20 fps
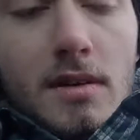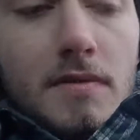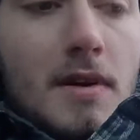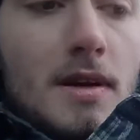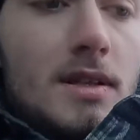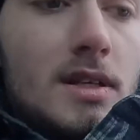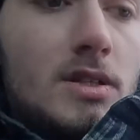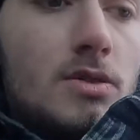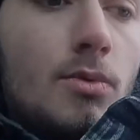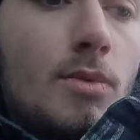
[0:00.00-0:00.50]
I've
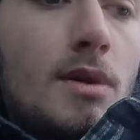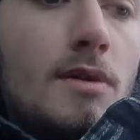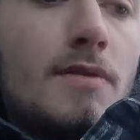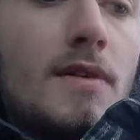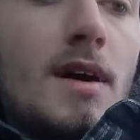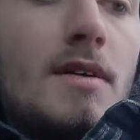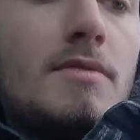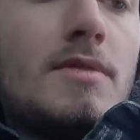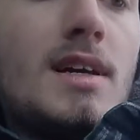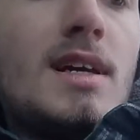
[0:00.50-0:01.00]
got like
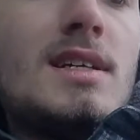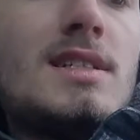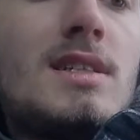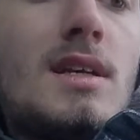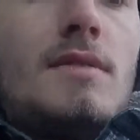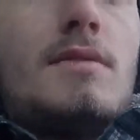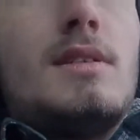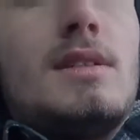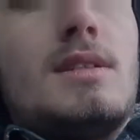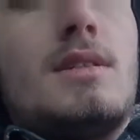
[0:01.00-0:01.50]
25 days
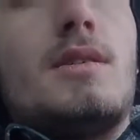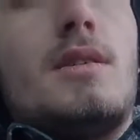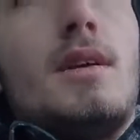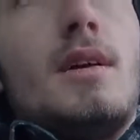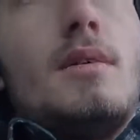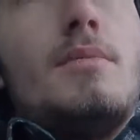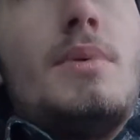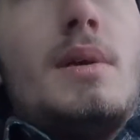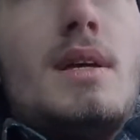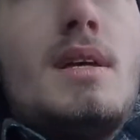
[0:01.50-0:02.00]
left until
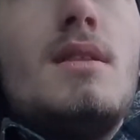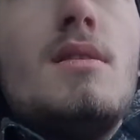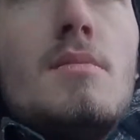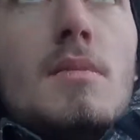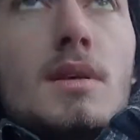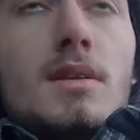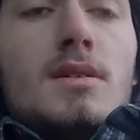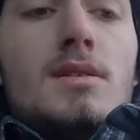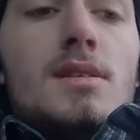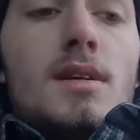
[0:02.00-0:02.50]
I'll be in the
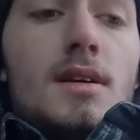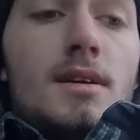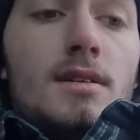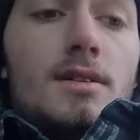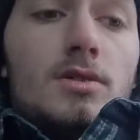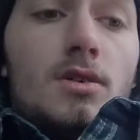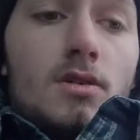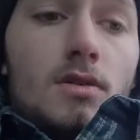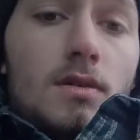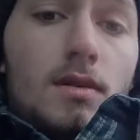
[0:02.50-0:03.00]
military,
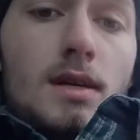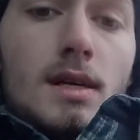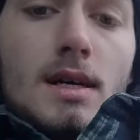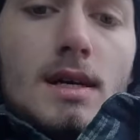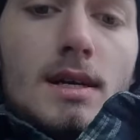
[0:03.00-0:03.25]
so